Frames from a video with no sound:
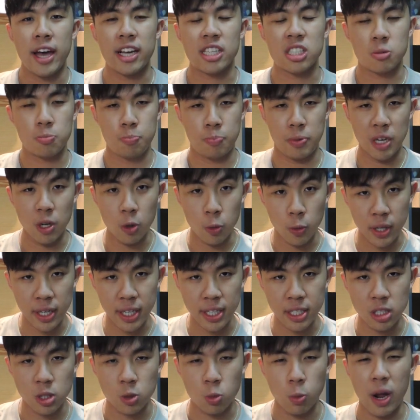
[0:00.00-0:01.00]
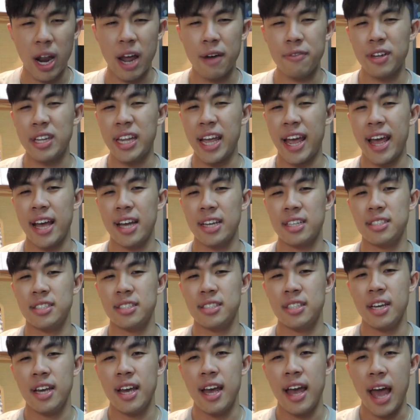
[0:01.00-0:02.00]
experience whatever that
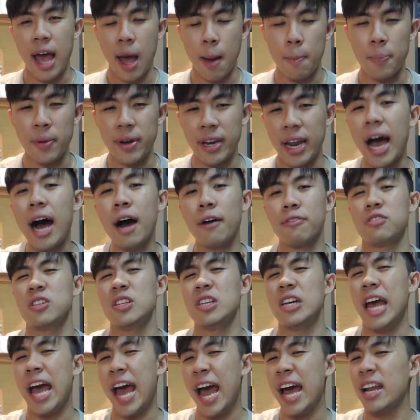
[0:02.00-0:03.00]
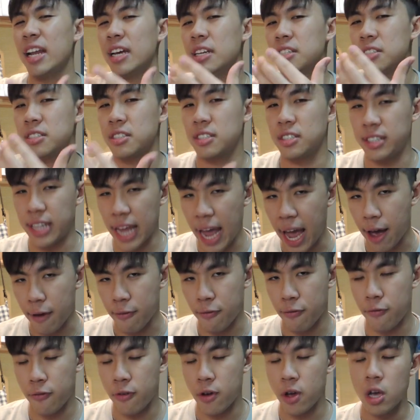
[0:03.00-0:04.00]
has happened after Hannah's
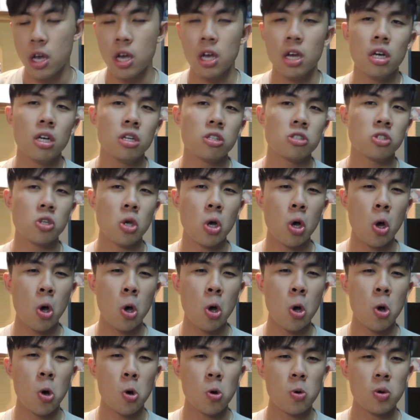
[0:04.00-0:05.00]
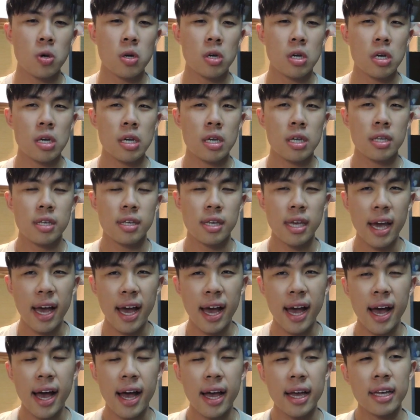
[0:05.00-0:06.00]
death. So
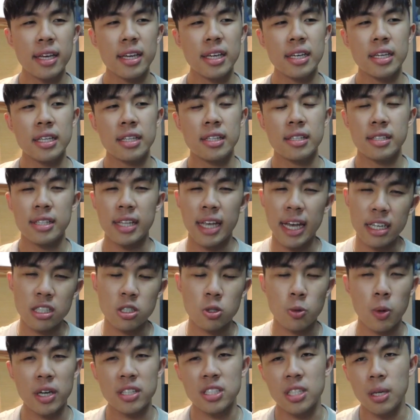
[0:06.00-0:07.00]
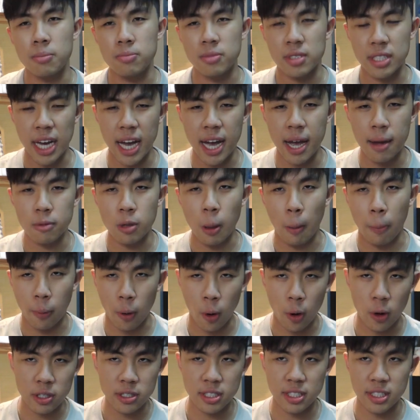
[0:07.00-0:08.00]
yeah, it takes quite some time to
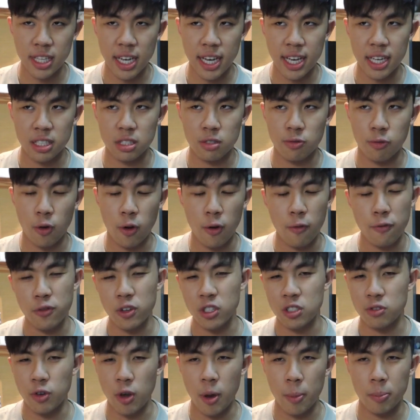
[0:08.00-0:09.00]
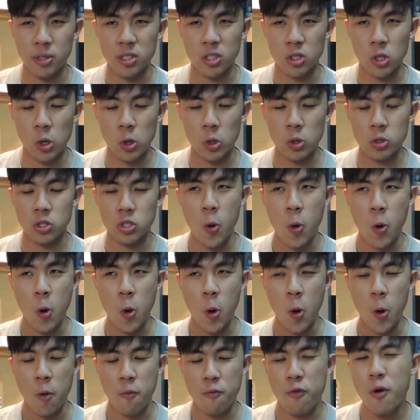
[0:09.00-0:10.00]
process for the first few episodes.
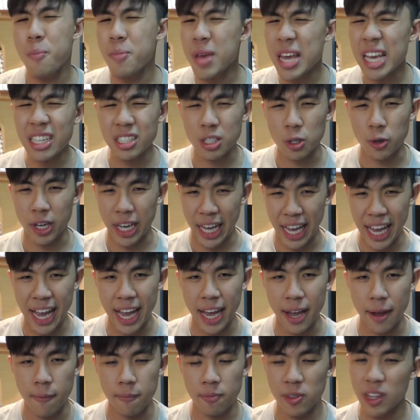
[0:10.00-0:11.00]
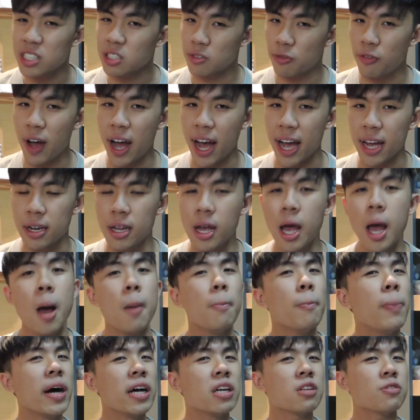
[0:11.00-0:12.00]
For me, it's okay, it's fine.
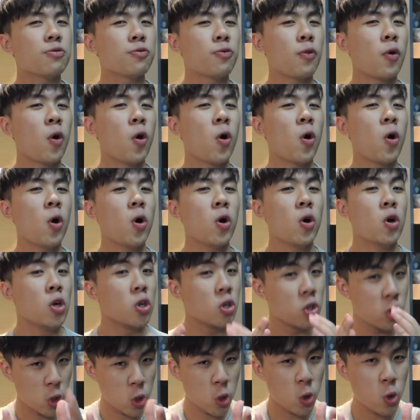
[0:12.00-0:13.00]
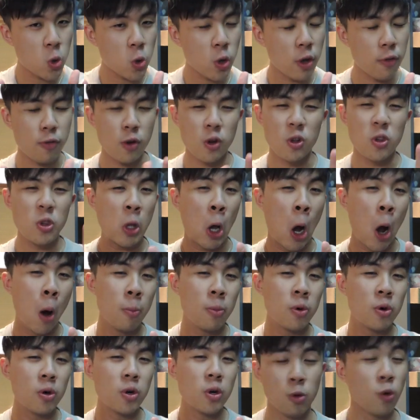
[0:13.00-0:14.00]
But for you, if you're a
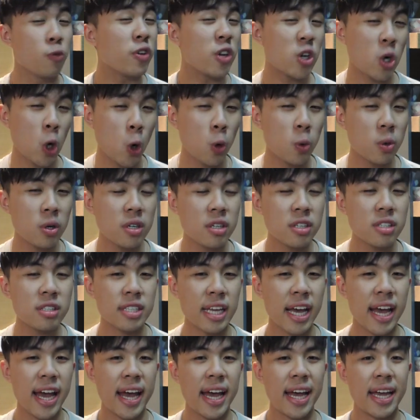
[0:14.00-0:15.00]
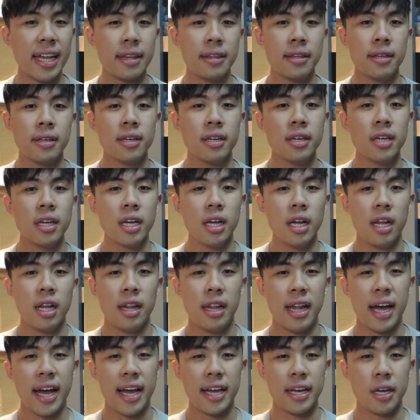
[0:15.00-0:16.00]
normal moviegoer that
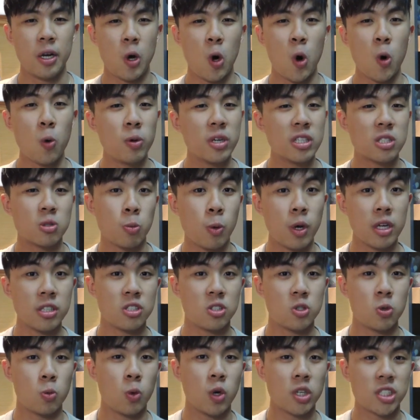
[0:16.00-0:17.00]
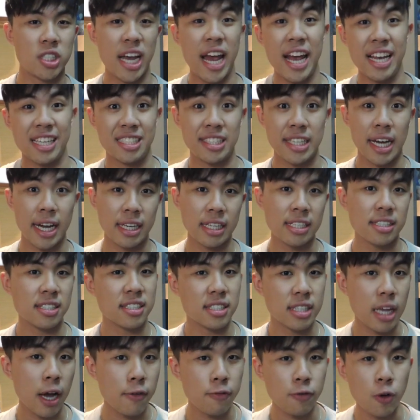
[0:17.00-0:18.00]
like always wants to watch exciting
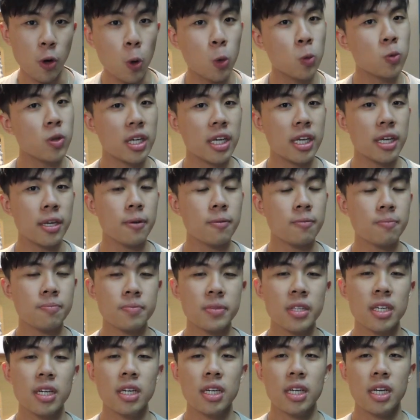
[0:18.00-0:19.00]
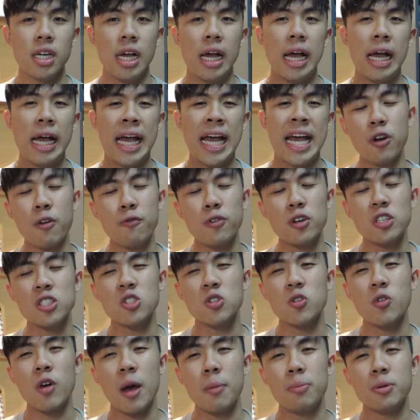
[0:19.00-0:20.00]
stuff only, for the
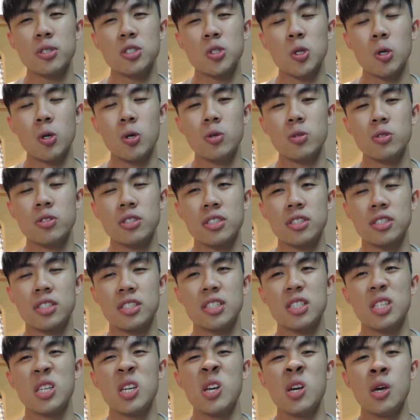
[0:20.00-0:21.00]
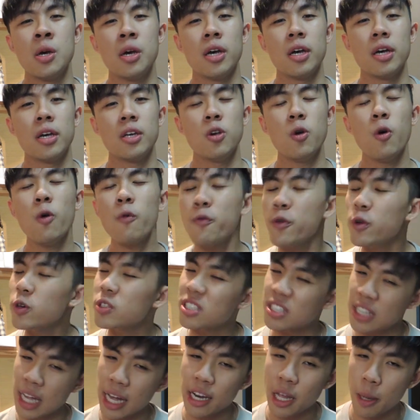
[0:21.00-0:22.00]
first few episodes, you'll feel
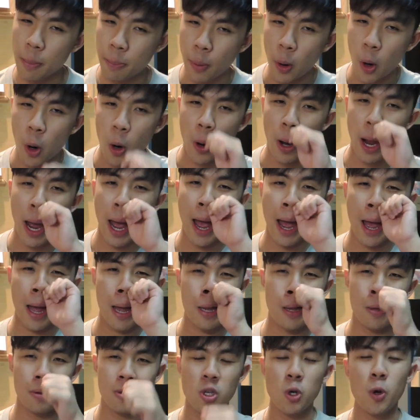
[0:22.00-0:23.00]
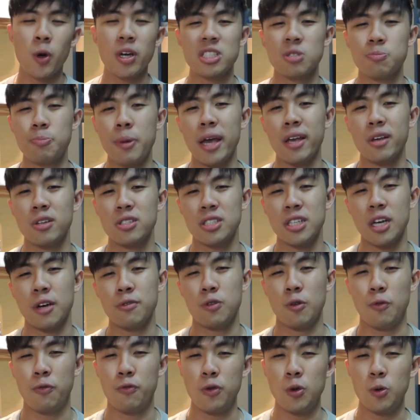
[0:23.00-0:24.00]
slightly bored and you expect
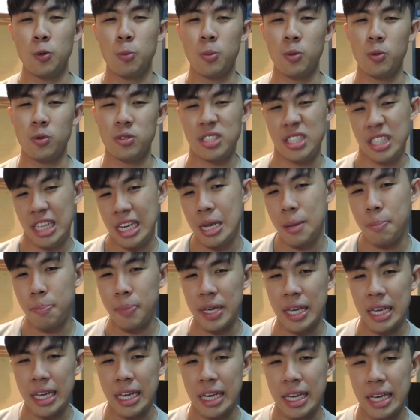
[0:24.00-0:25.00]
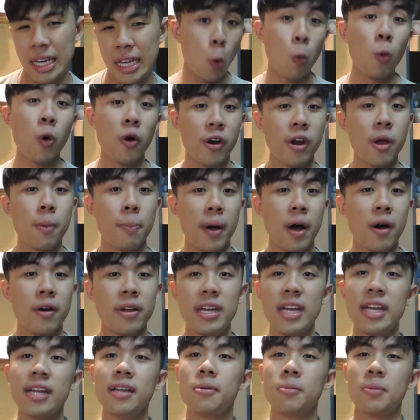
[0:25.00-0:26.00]
yourself to feel sleepy. Don't worry
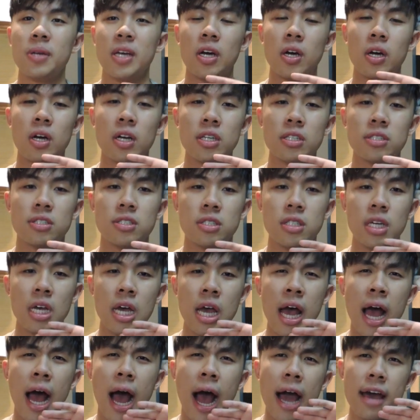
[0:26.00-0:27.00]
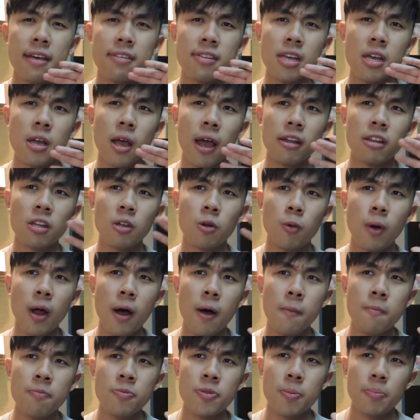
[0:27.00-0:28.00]
about it, because I think at
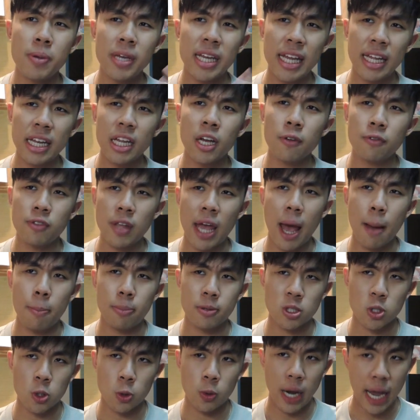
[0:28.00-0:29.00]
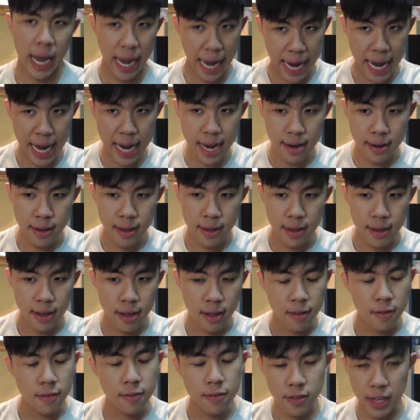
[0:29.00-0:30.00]
around beginning of the episode 8,
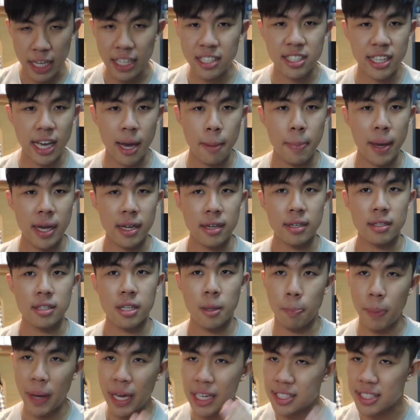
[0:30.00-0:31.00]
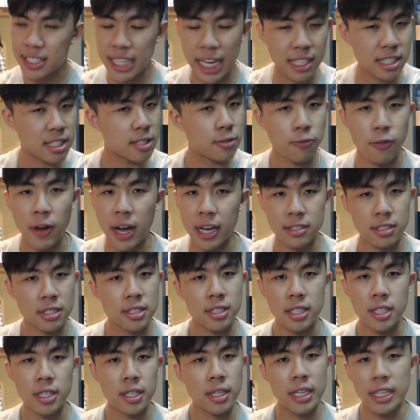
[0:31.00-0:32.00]
things get better, the pace gets
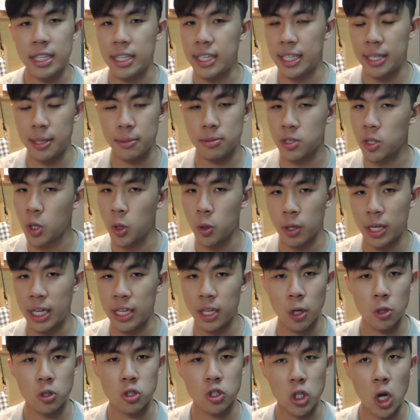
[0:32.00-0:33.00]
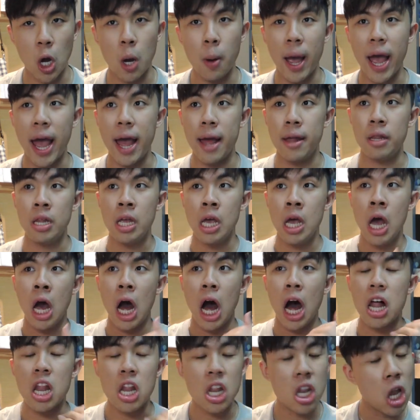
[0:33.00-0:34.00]
faster, it keeps on getting on top, and
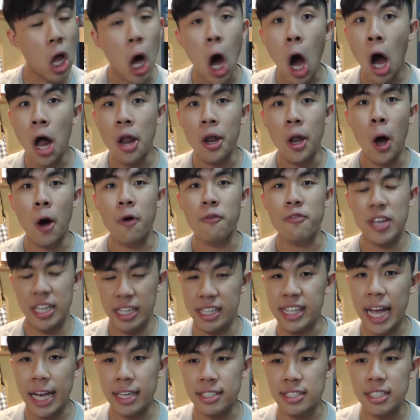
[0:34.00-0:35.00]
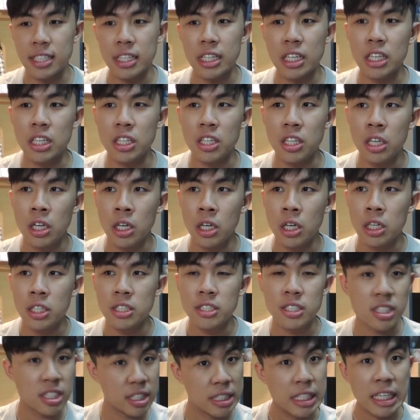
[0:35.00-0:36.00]
a lot of intensity
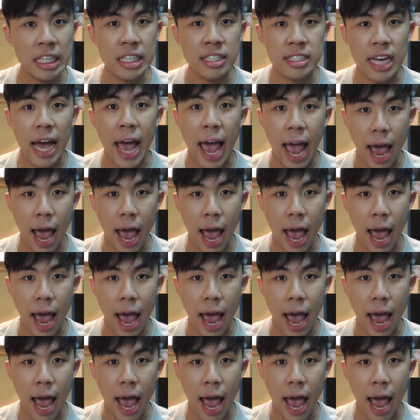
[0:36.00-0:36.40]
scenes